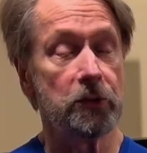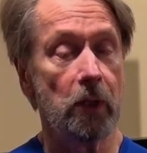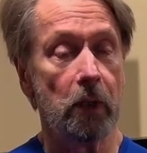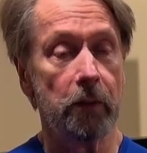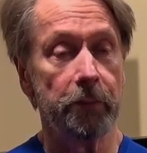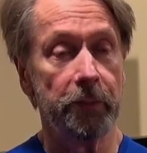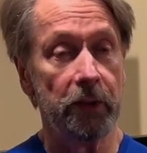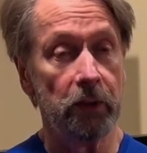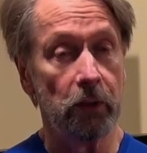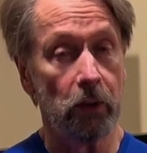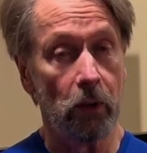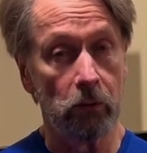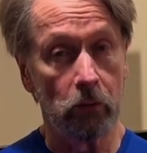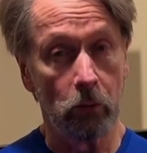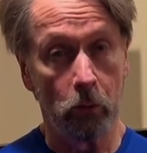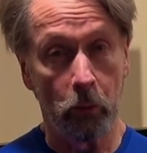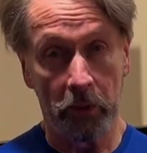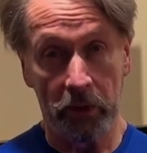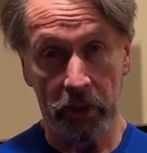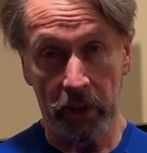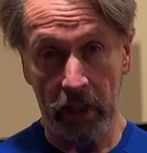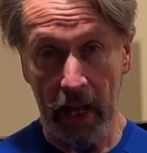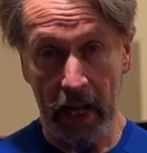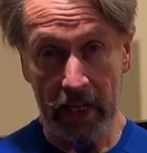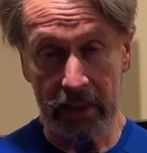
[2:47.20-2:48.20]
And of course,
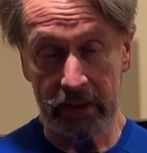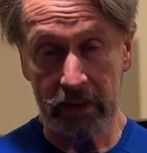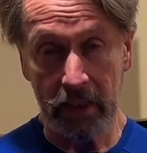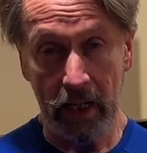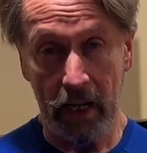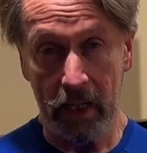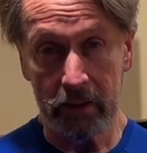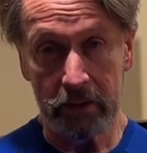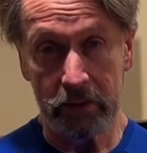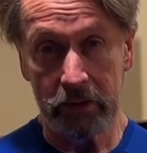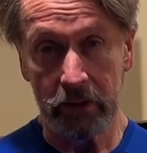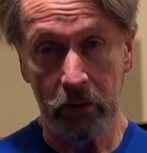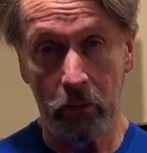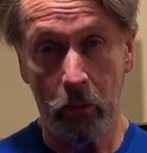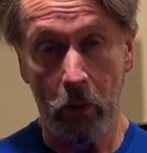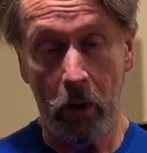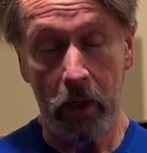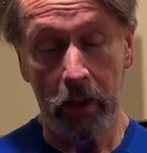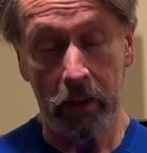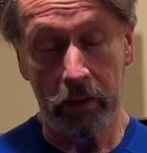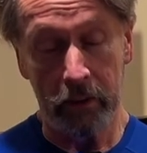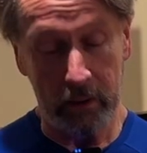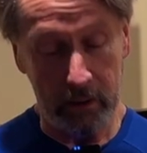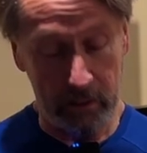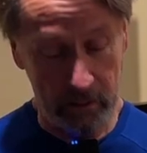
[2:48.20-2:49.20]
it's going to be loaded with
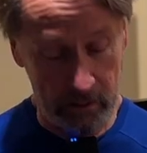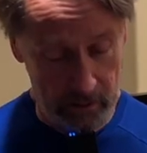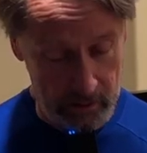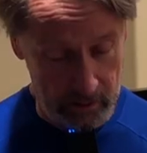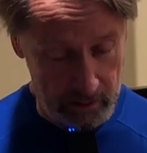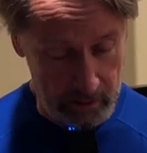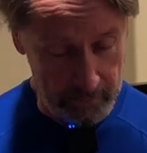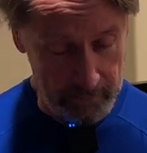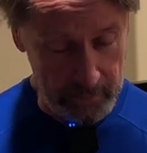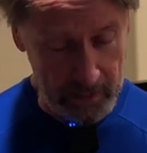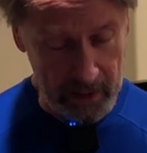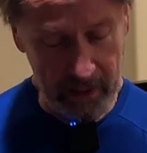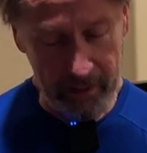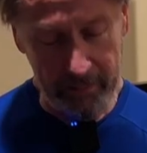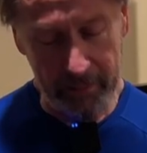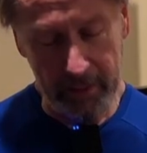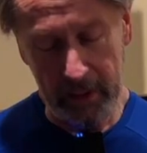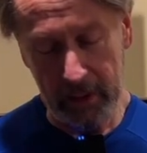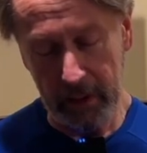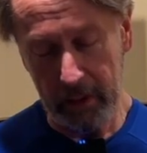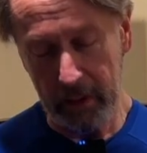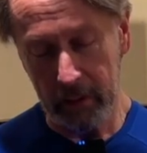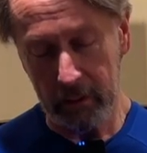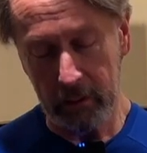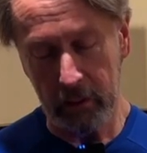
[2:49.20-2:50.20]
lots of icy
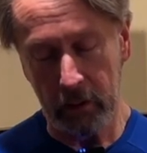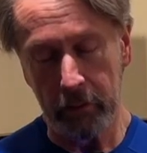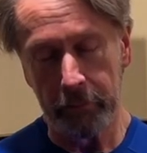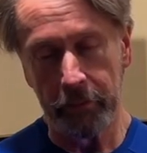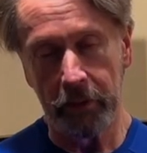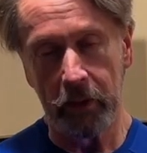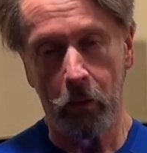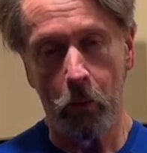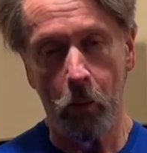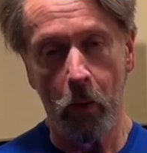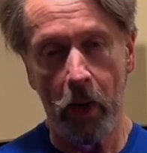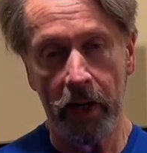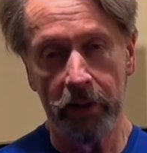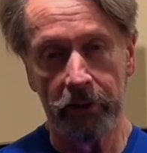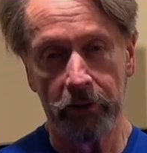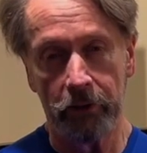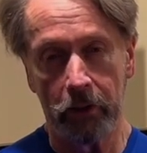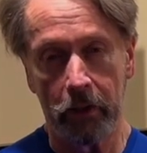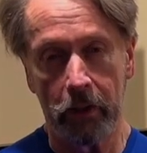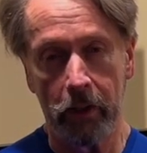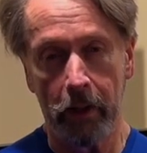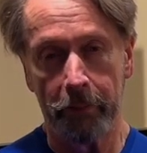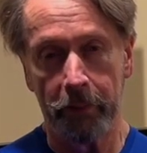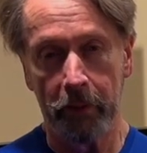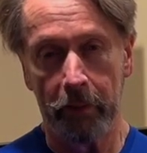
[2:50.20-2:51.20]
water and maybe a
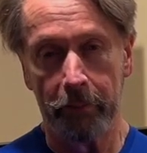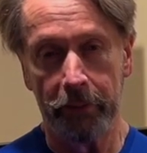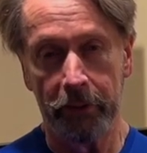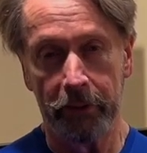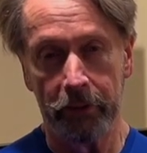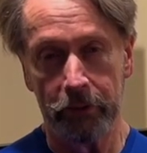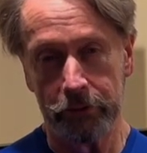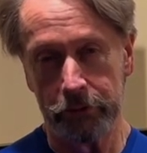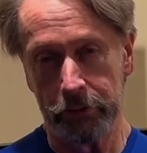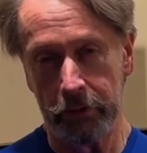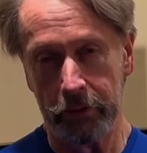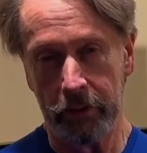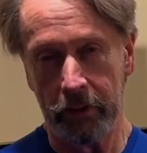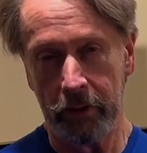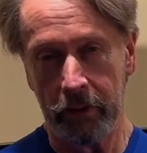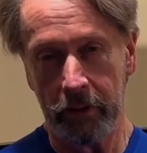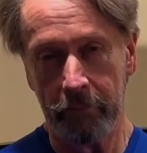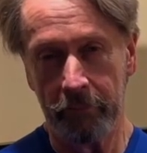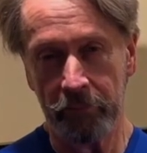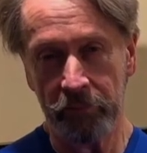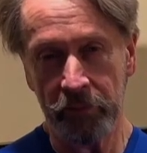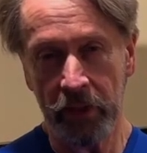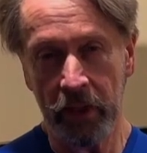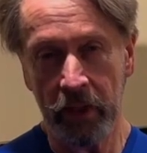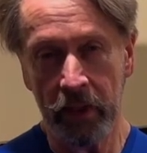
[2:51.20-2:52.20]
little bit of wine or a
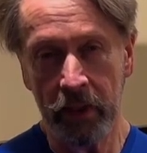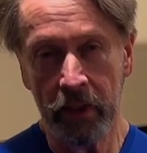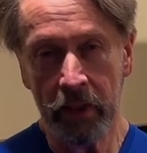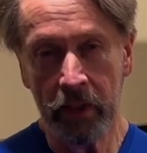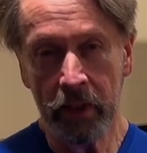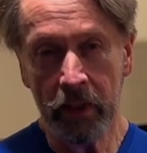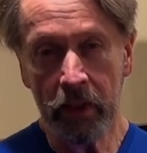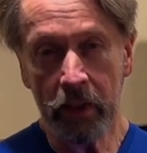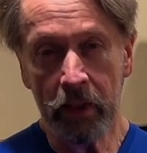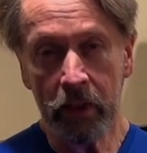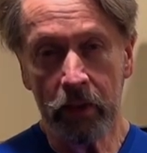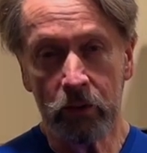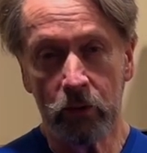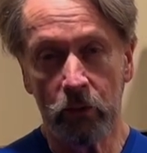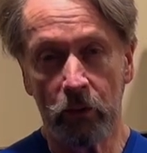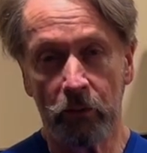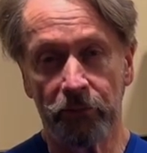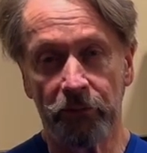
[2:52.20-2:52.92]
couple of beers in there.